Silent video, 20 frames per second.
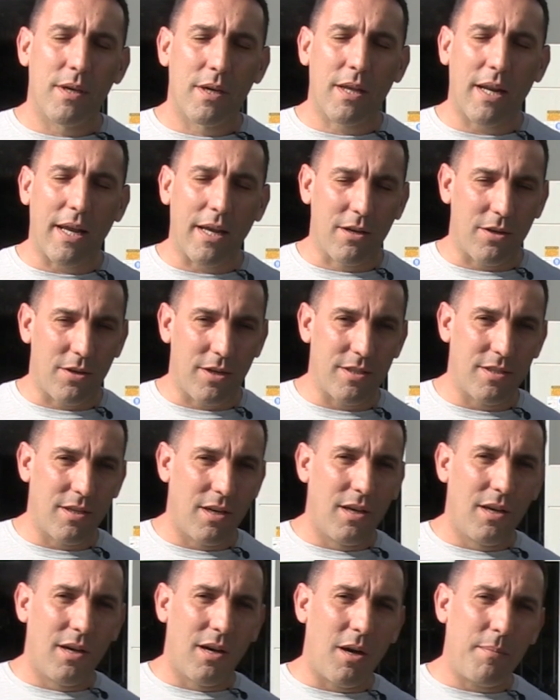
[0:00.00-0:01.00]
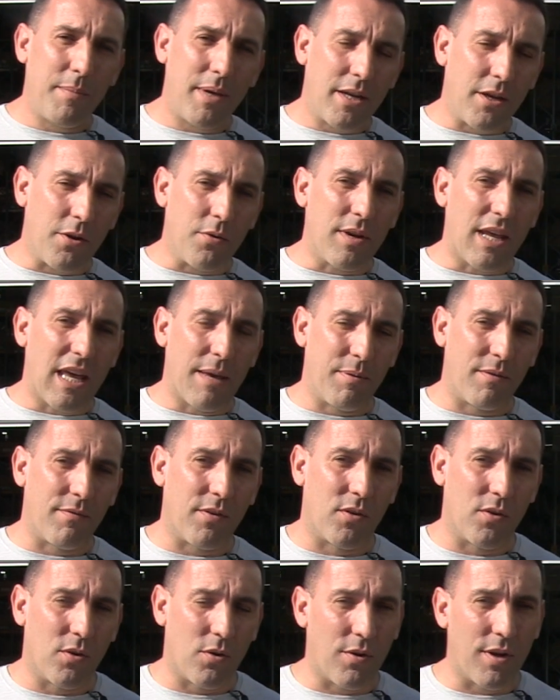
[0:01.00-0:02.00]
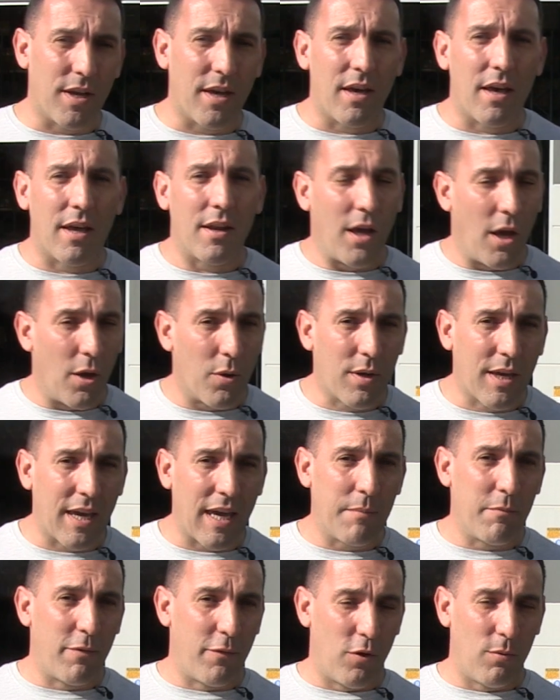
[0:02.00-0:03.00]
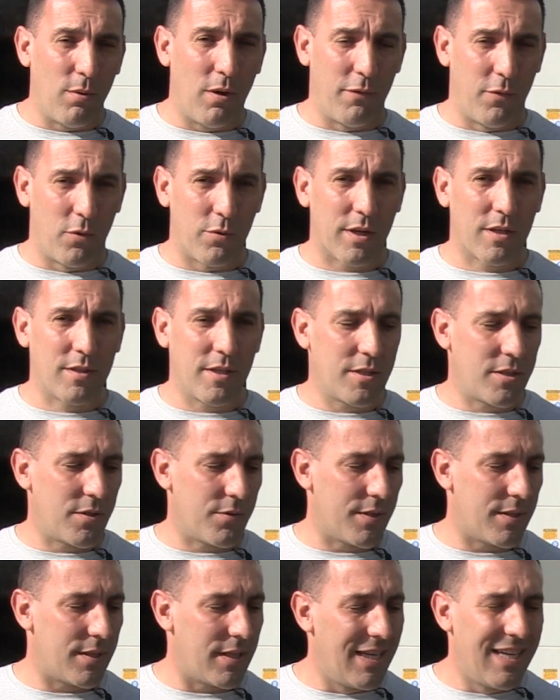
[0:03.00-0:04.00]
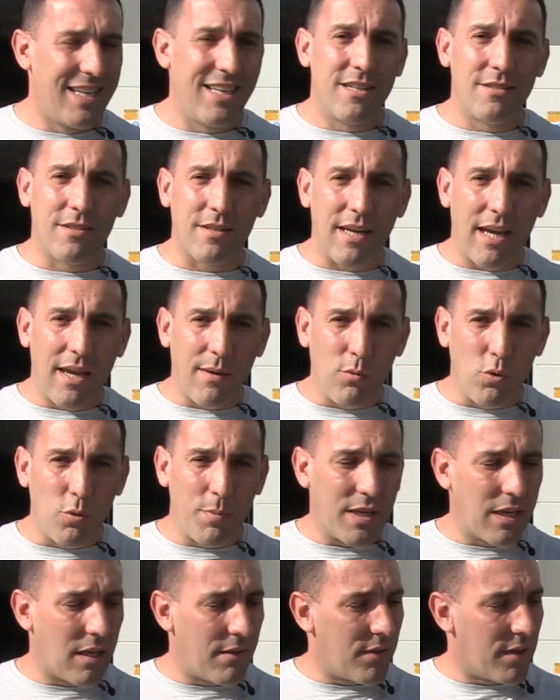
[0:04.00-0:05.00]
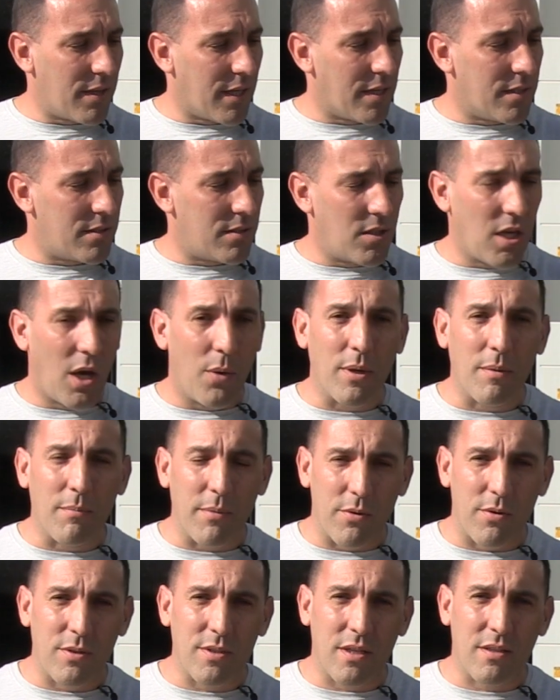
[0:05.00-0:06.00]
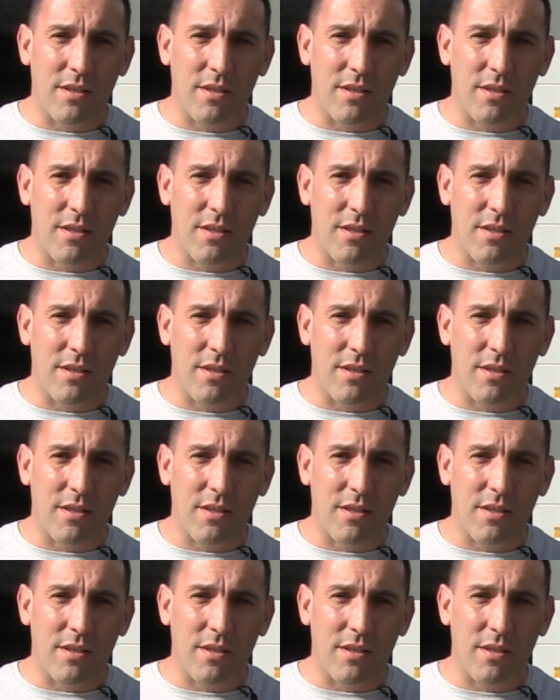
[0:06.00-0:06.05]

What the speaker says: G'day guys, I'm out here in Epping, Victoria at OCAM 4x4 Accessories. Today we'll be giving these towing mirrors a